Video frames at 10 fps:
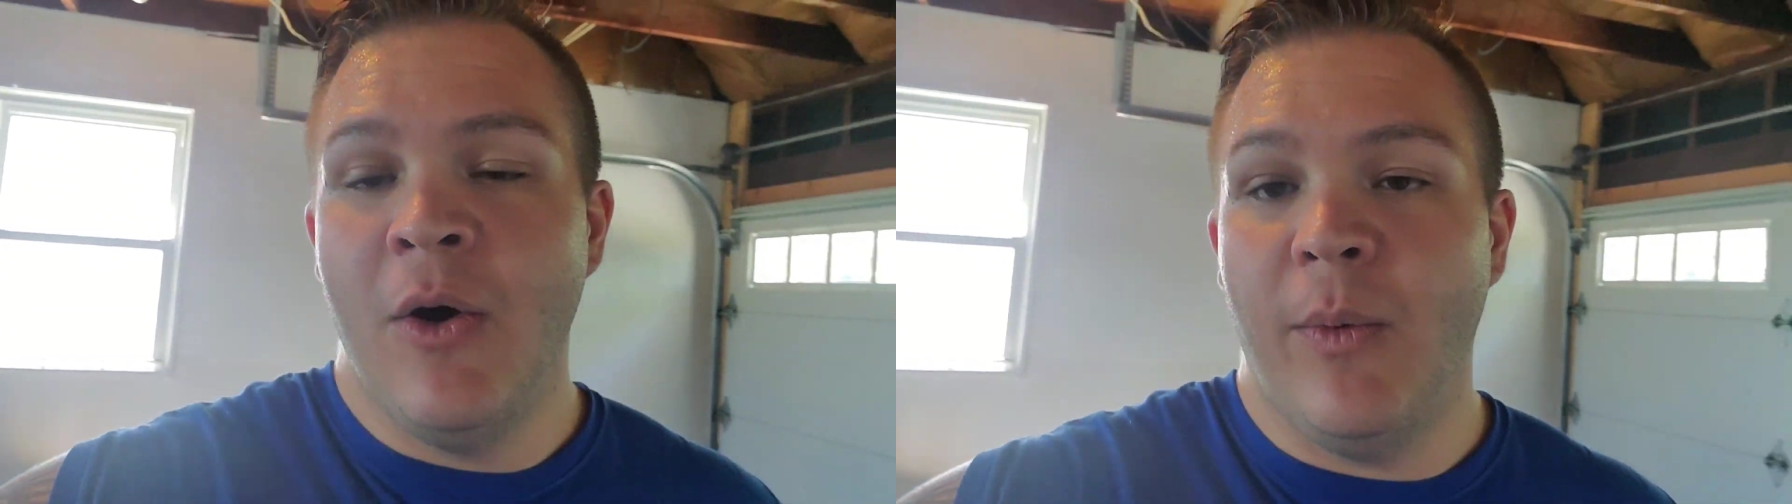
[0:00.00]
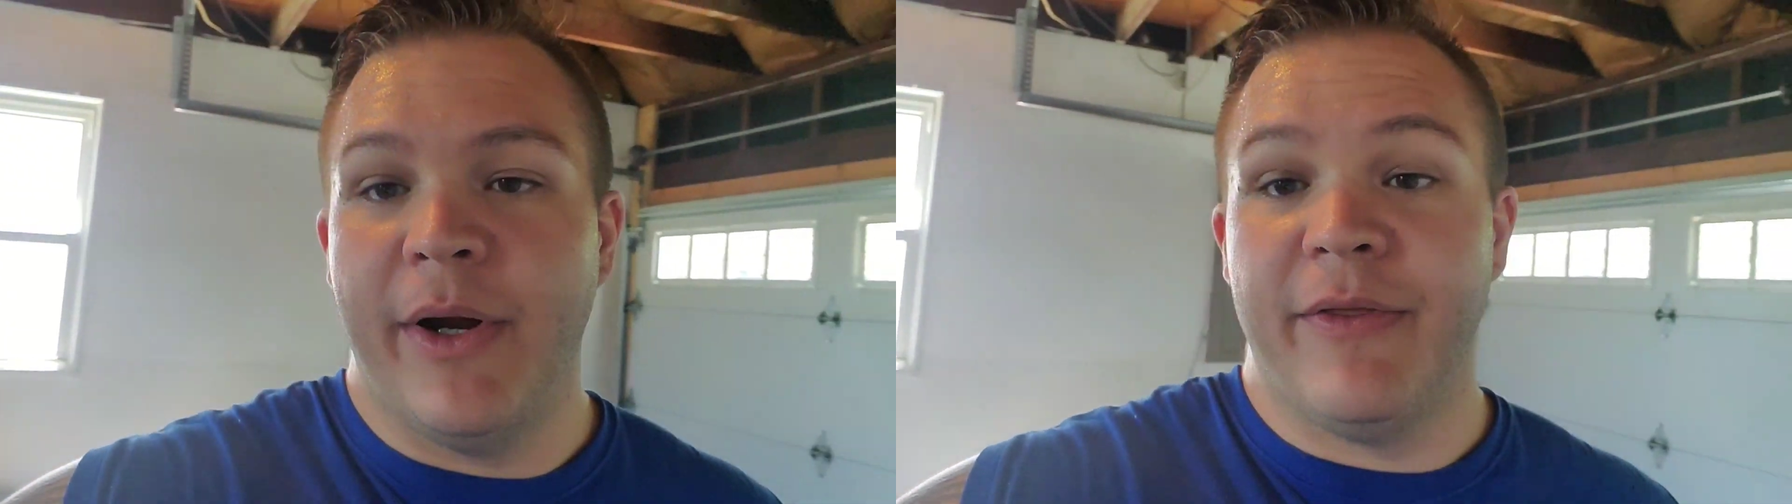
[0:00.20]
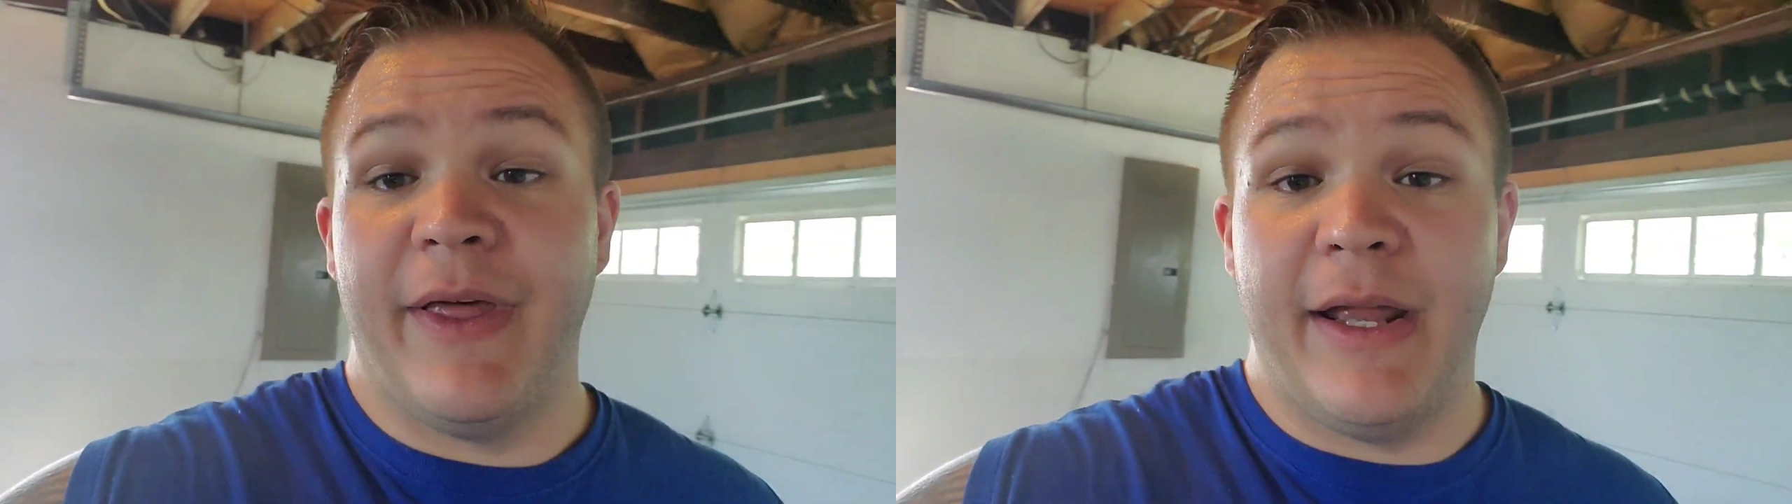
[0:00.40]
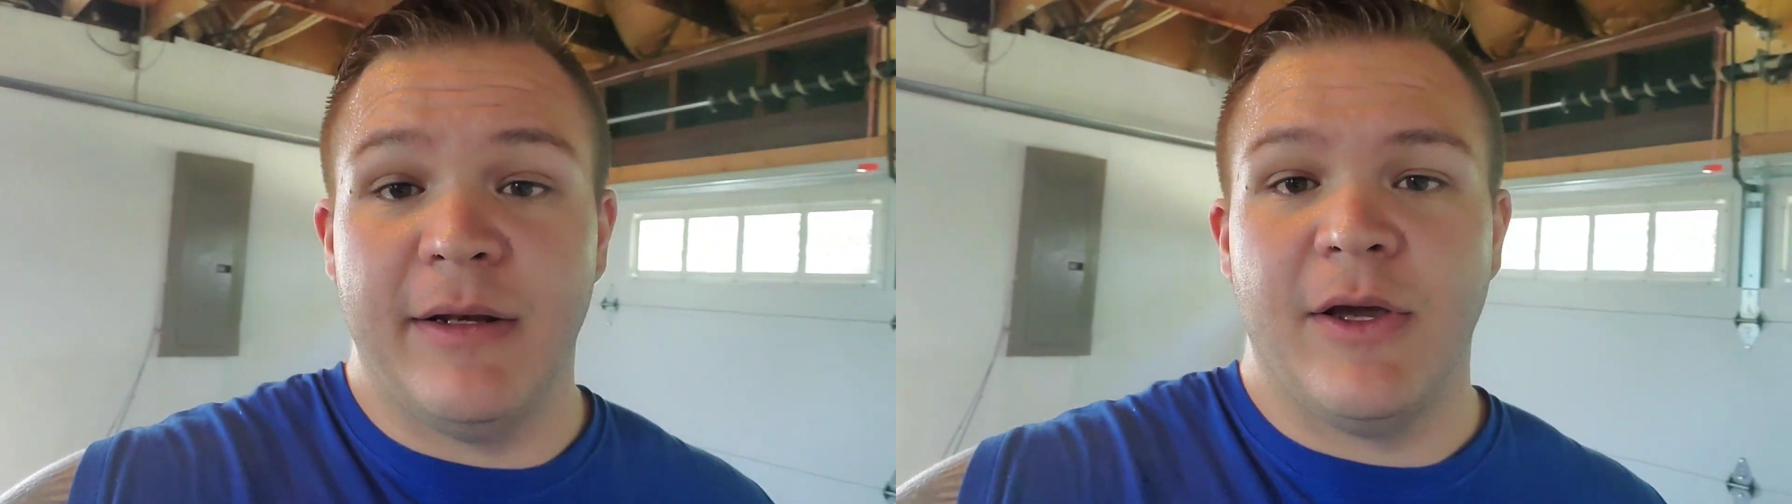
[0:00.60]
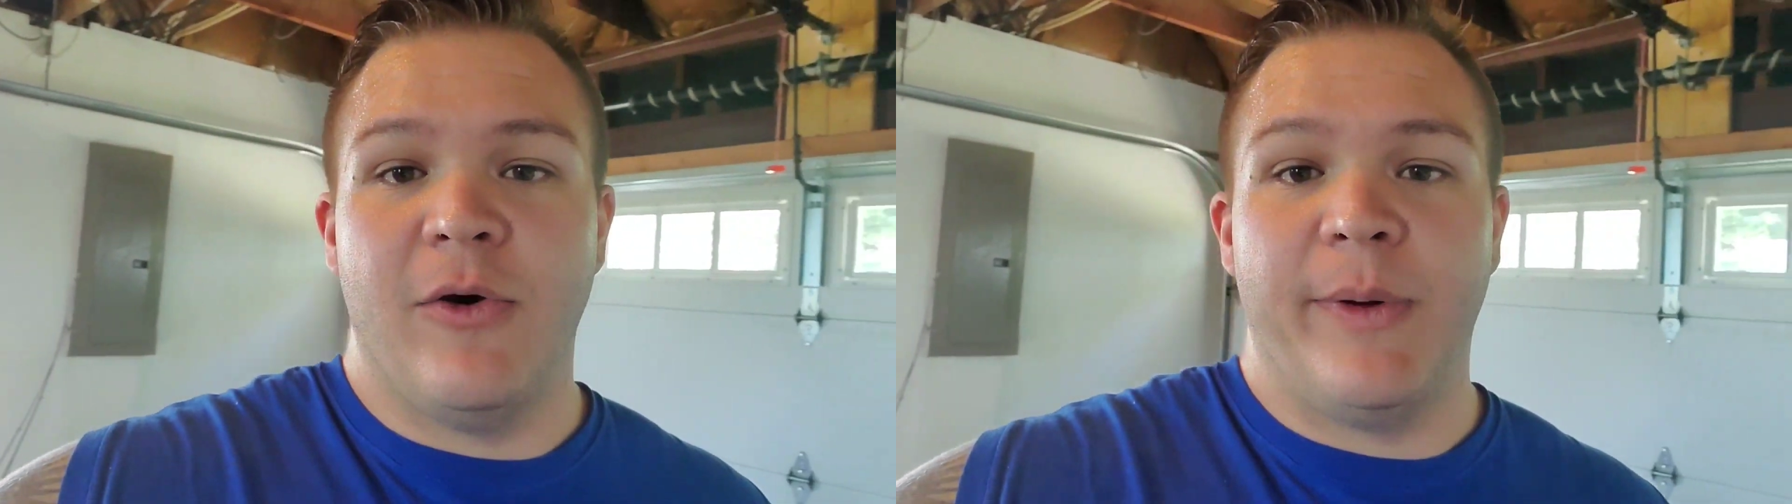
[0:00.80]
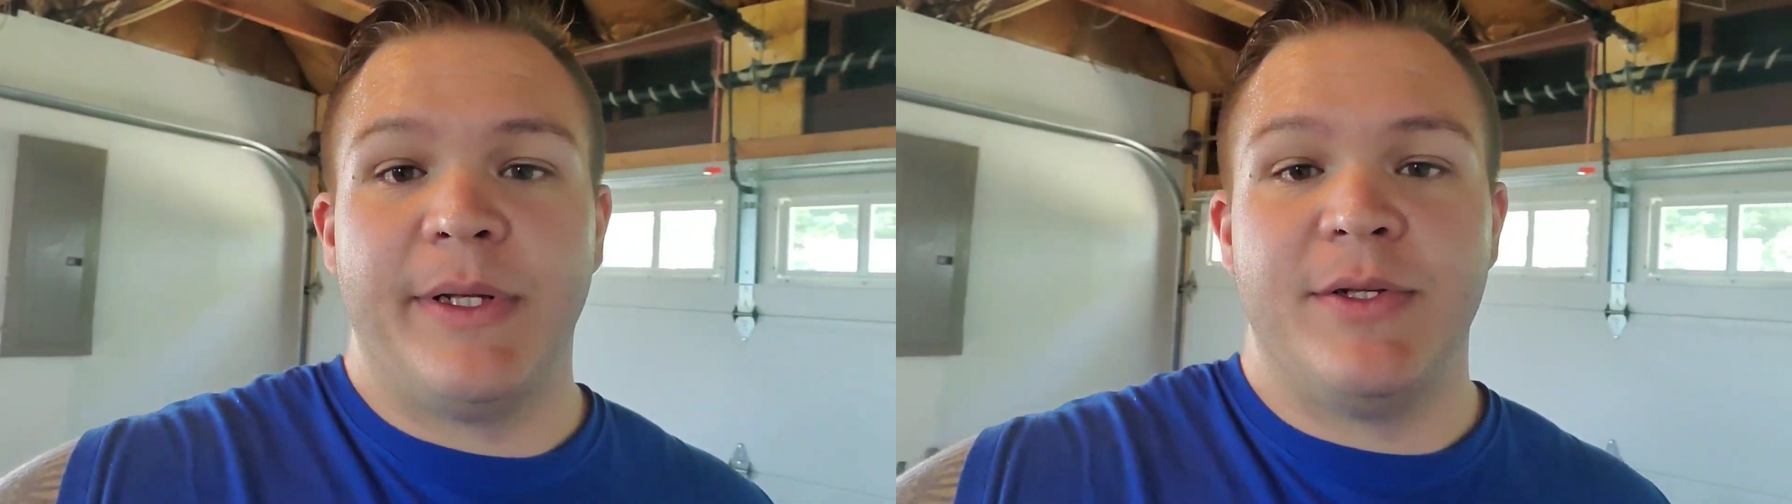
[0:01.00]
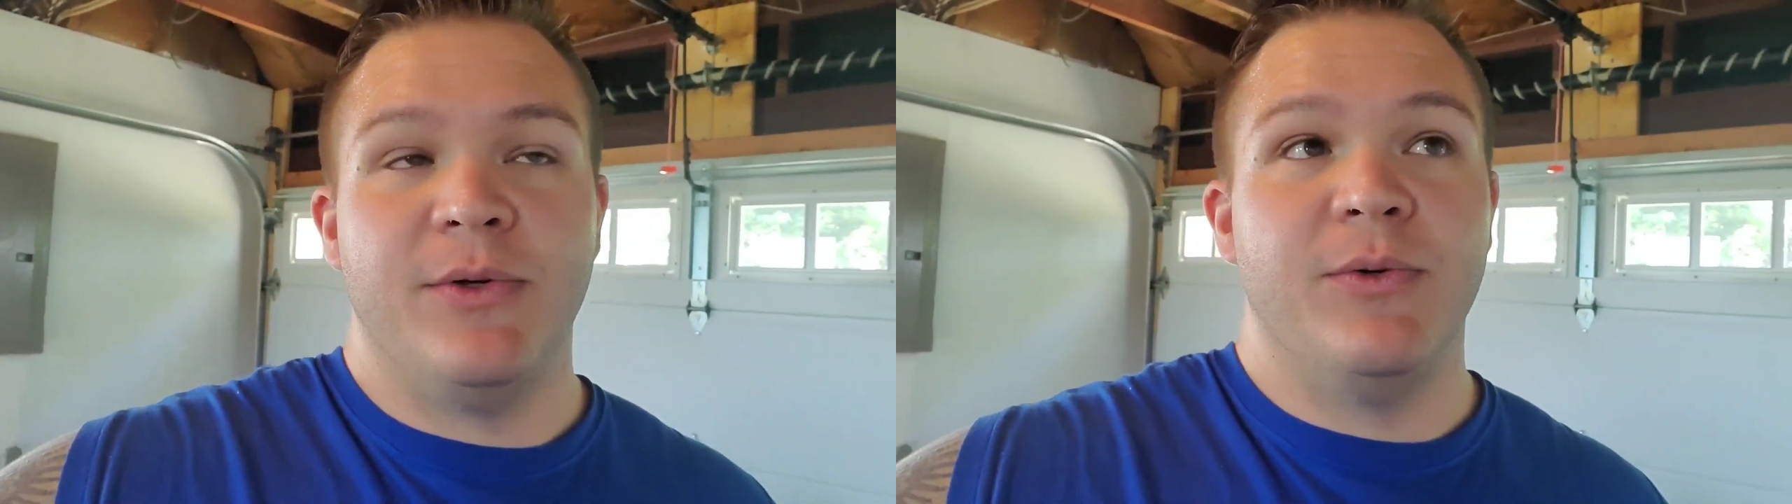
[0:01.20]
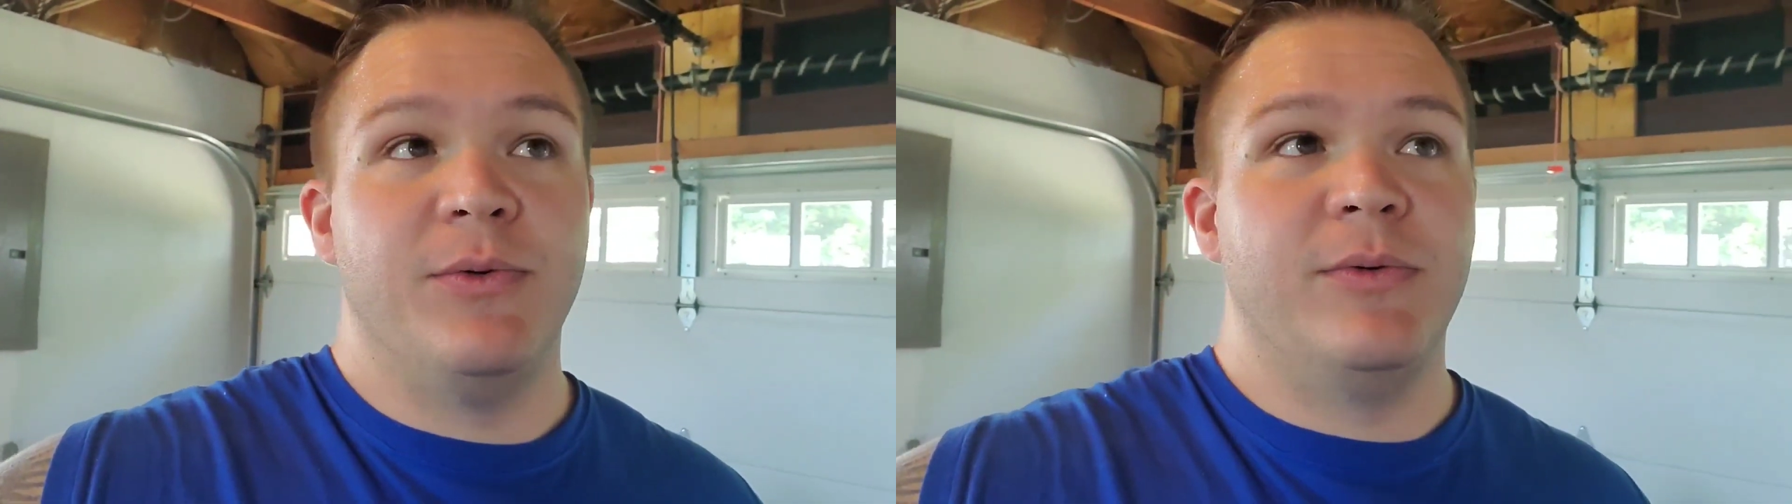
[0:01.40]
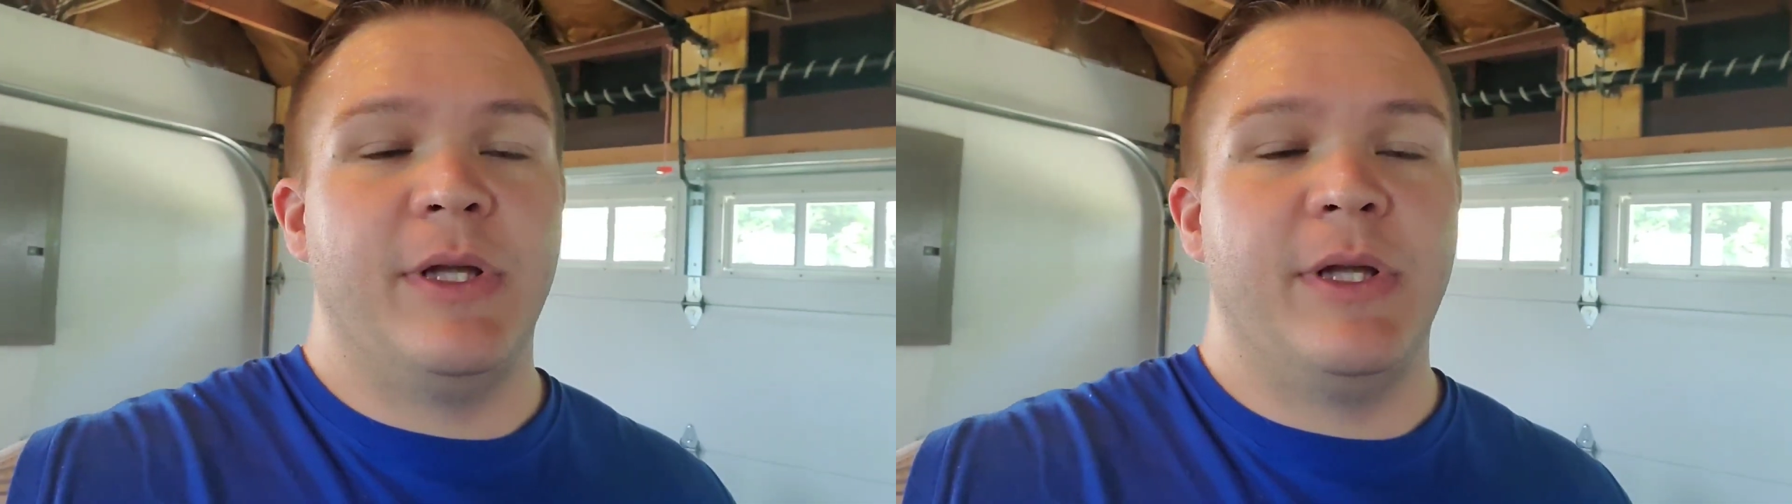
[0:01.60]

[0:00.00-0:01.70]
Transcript: We are then going to,